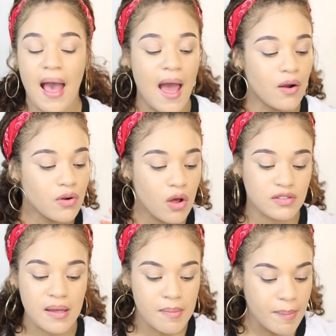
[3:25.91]
I don't know,
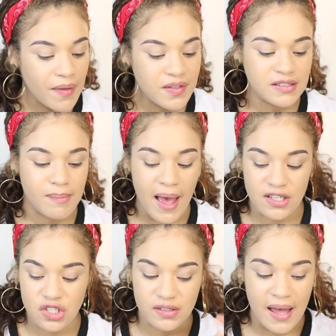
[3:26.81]
something about these
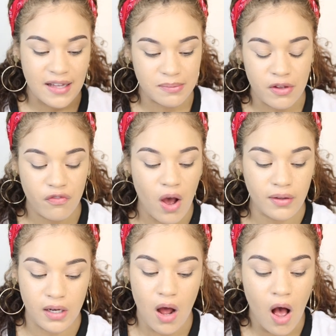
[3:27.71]
mattes just has me
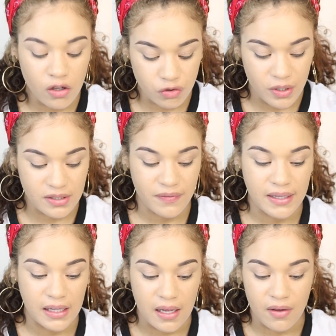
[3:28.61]
falling all sorts of
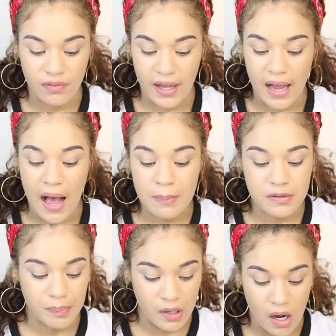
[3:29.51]
in love. Like, I'm
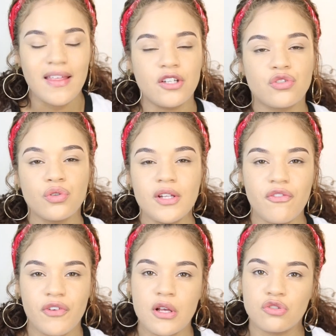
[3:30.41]
sprung. They truly
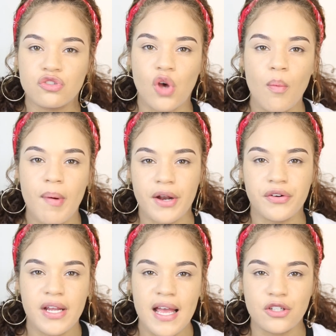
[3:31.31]
feel so
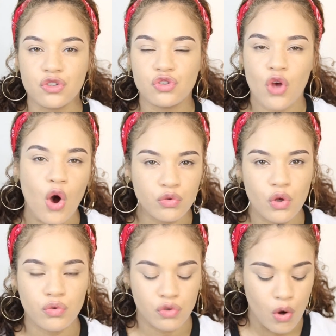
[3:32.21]
buttery and
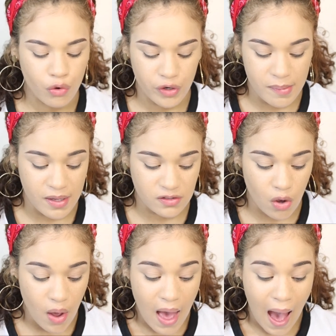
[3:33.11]
so creamy.
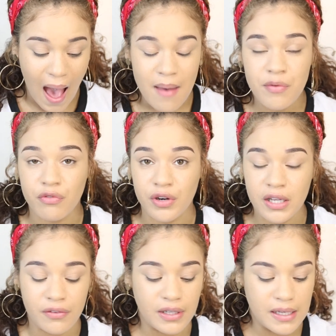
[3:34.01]
So I'm
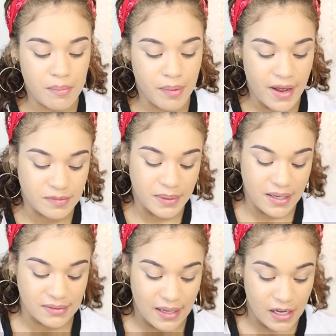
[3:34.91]
really impressed
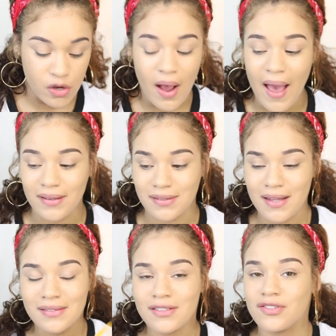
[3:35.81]
because, you guys,
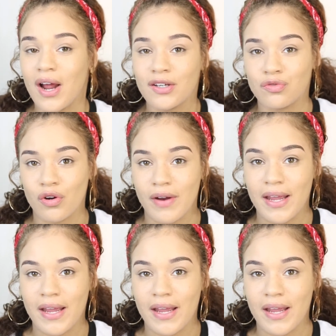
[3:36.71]
this is drugstore right